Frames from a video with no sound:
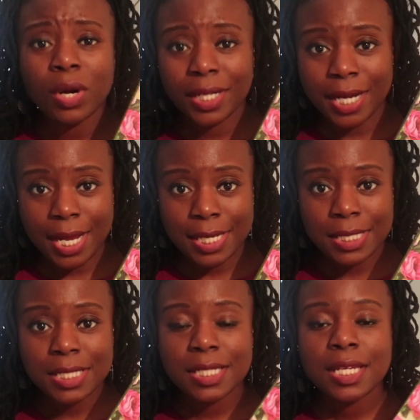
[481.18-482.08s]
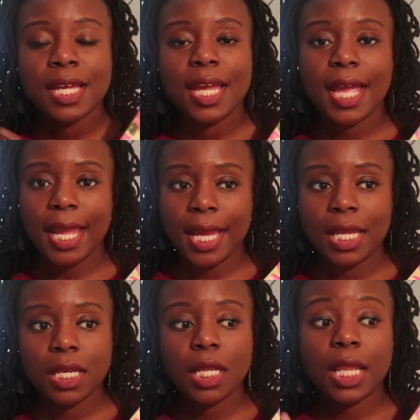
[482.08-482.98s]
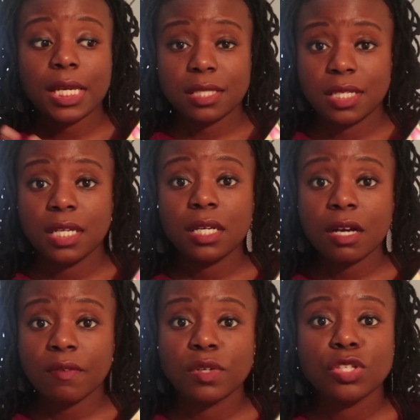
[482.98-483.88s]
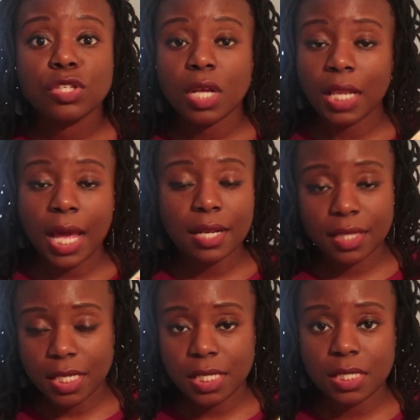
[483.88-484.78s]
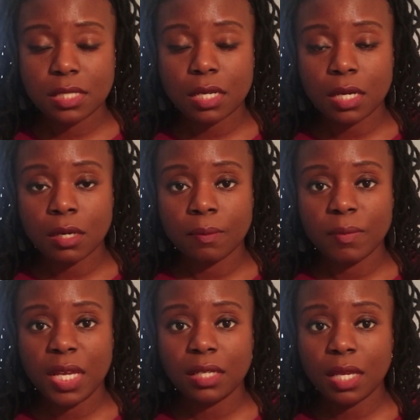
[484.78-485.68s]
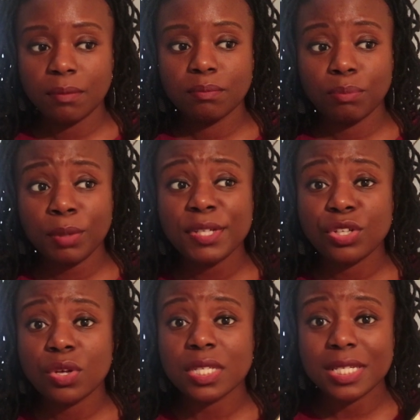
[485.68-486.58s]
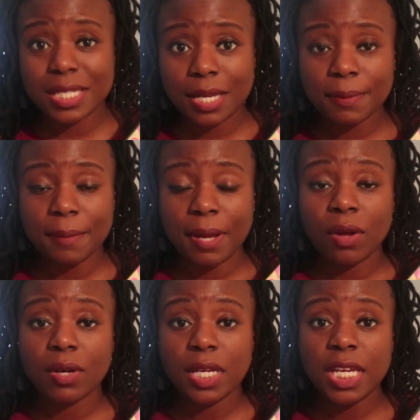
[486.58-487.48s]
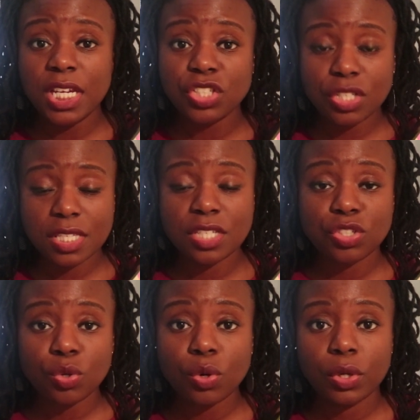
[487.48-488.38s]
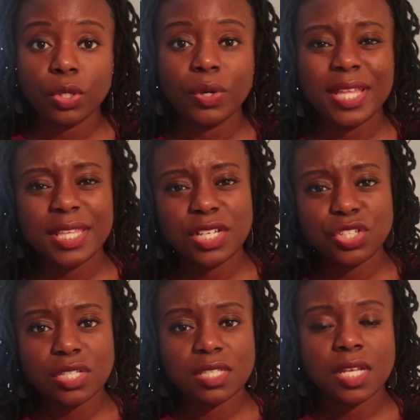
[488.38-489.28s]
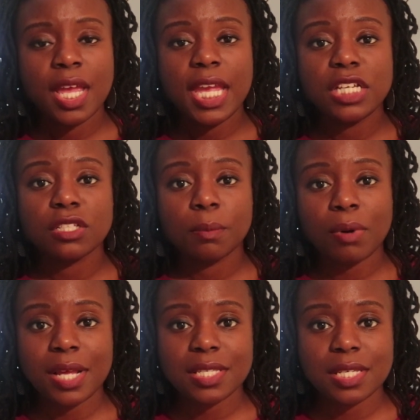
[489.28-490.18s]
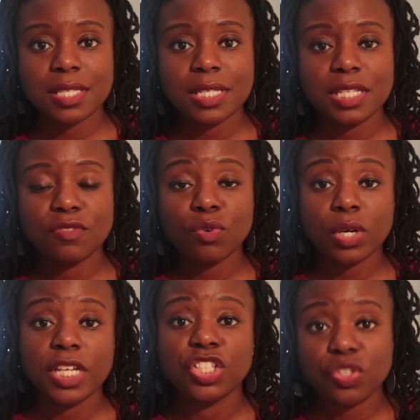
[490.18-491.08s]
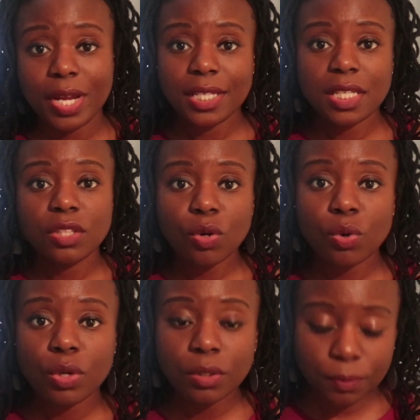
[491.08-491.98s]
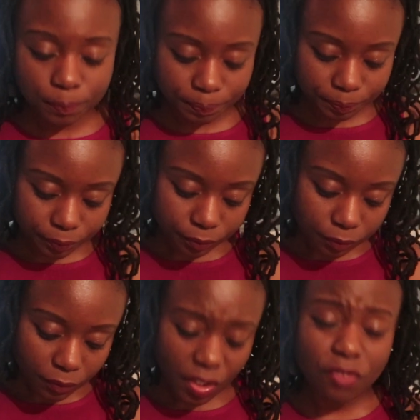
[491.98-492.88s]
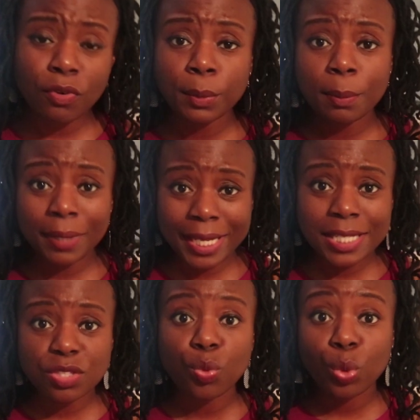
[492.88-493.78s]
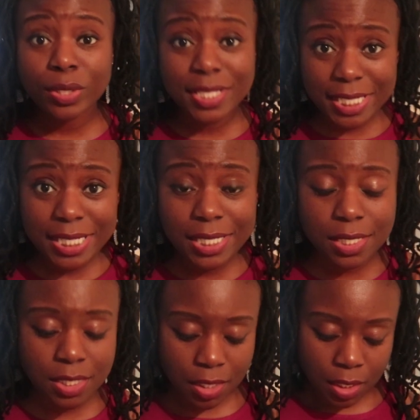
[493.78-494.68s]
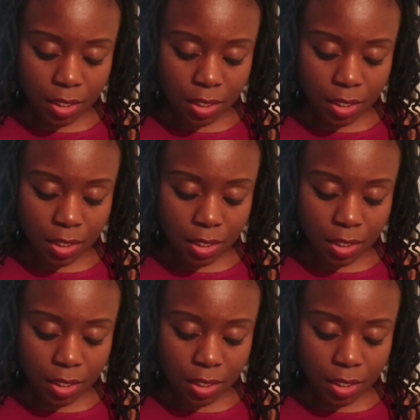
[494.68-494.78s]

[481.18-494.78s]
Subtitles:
organized. And like I said, it covers a lot of things. It pretty much goes in depth about each essential oil, and then just each of the processes for extracting the oil from the plants or seeds.